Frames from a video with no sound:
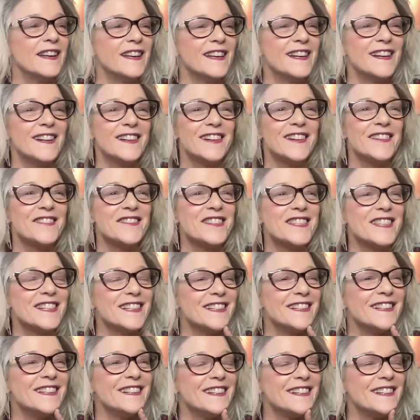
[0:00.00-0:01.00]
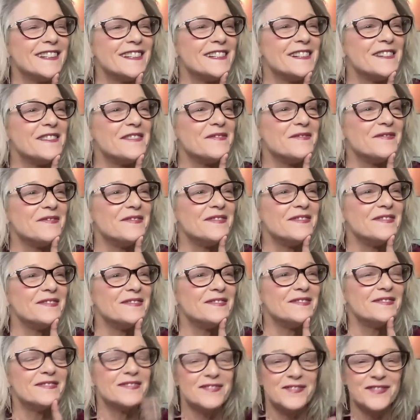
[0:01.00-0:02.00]
you know, I was in um,
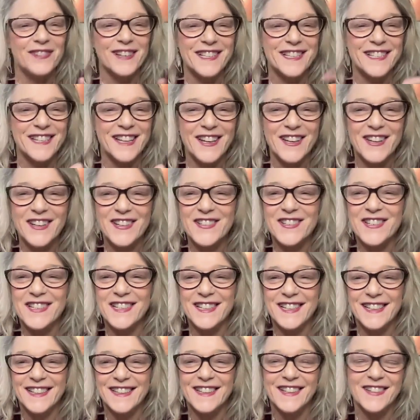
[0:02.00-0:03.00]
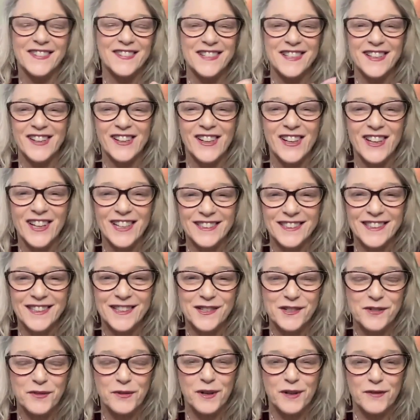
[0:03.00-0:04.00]
West Coast and there was a clock
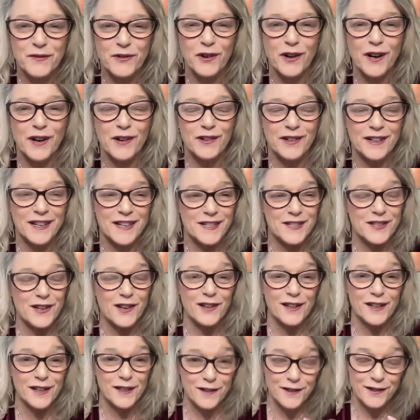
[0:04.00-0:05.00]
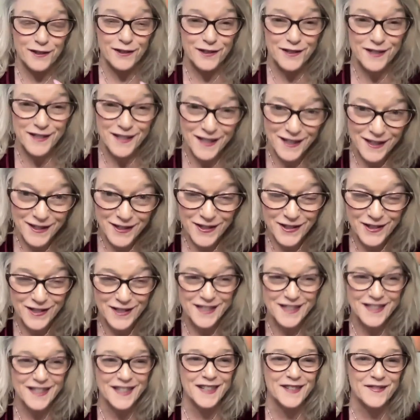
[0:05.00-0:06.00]
there in 24 hour and I saw like 13,
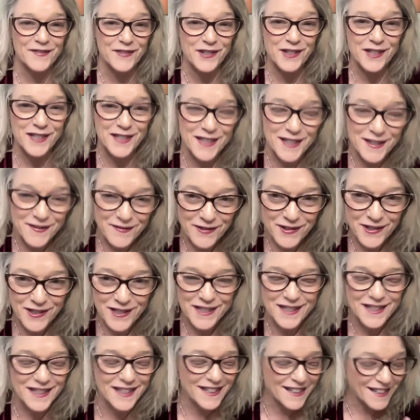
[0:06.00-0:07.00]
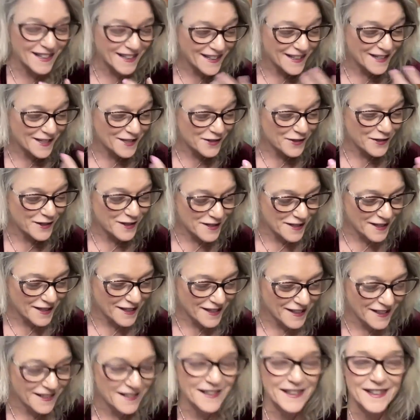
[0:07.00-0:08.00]
13, 14, 14. I got so
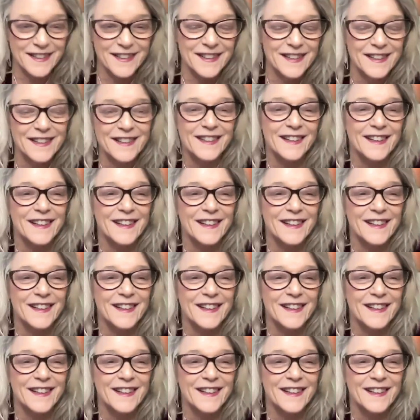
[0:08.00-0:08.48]
excited and